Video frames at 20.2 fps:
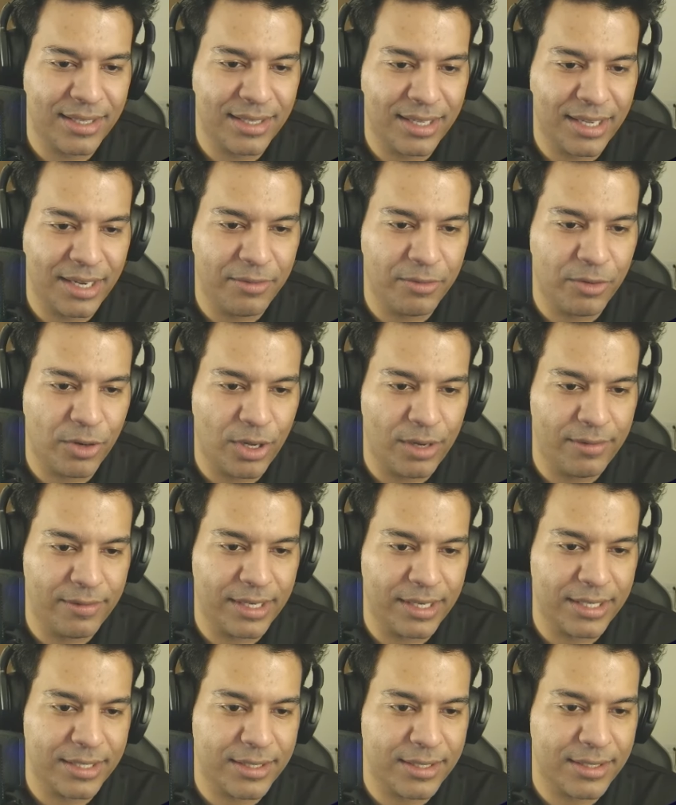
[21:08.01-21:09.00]
involve
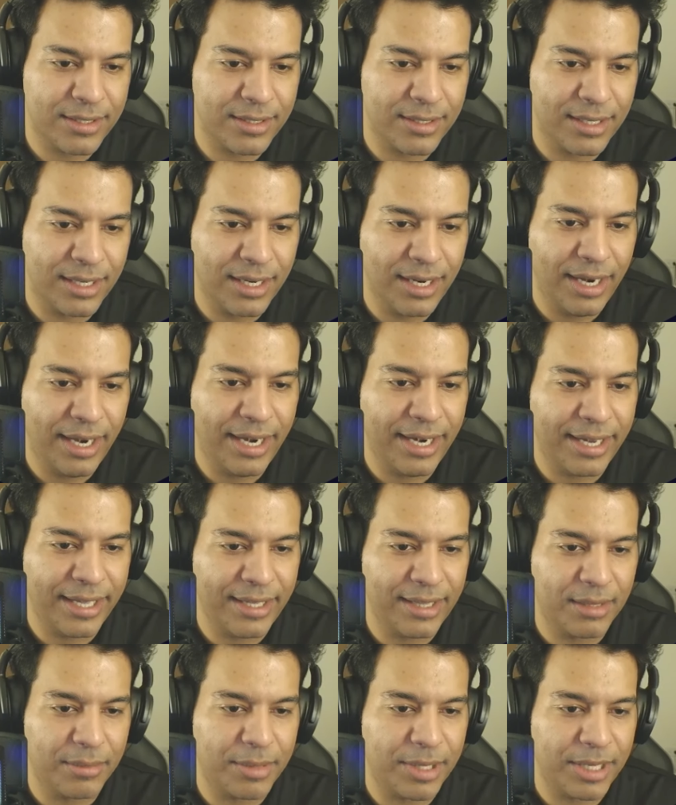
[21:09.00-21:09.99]
us
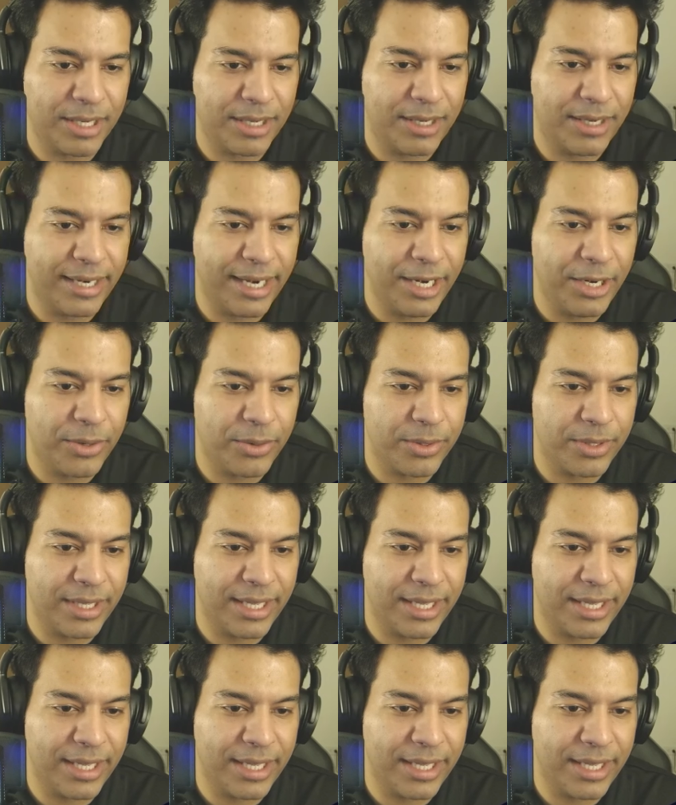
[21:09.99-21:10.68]
hitting the button 10